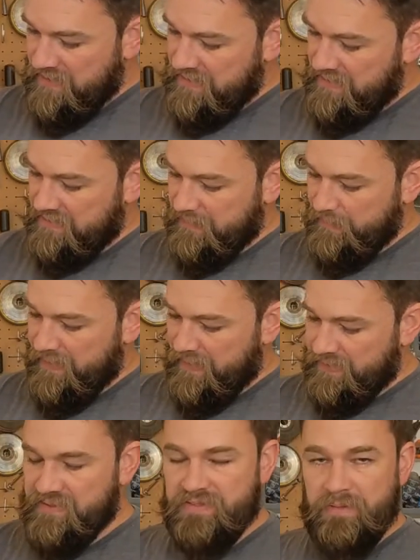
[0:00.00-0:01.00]
things
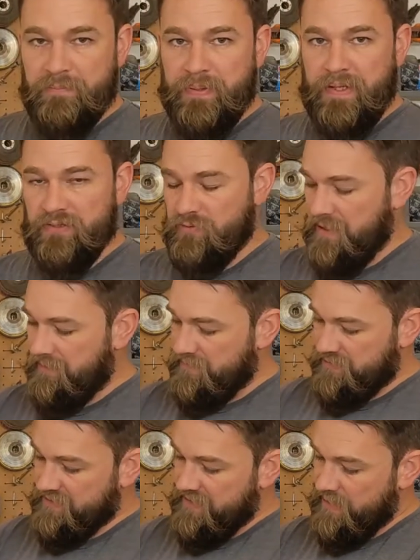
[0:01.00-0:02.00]
about these impact
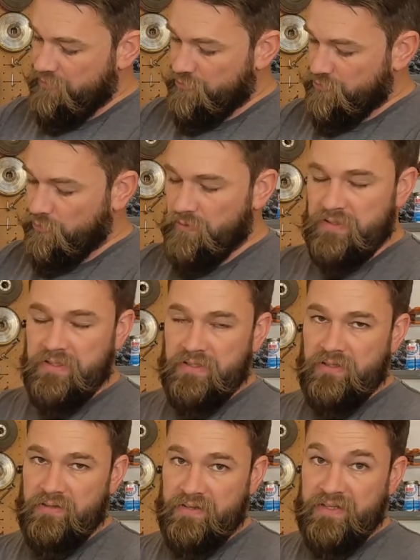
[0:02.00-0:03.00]
drivers is how short they
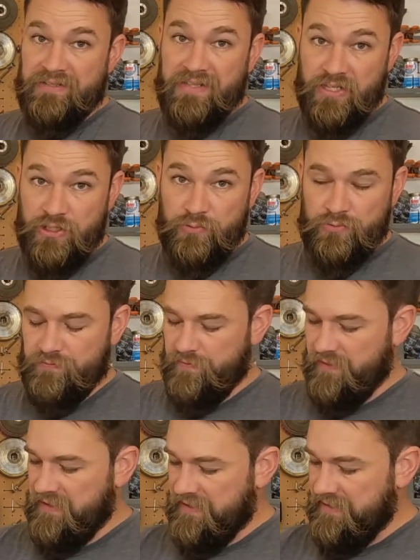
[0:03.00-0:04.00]
are. That's huge
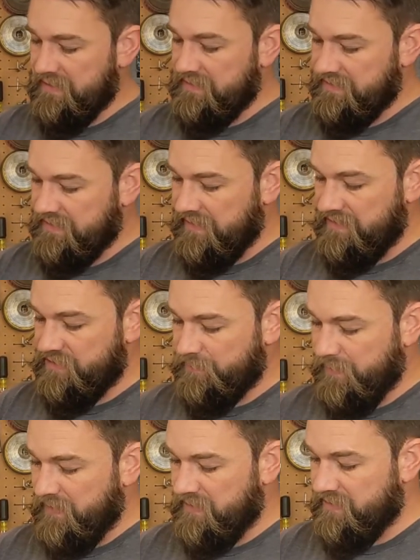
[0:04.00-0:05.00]
for getting into tight
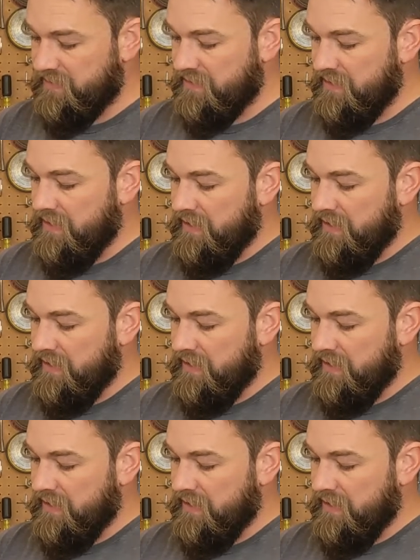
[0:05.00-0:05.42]
spots.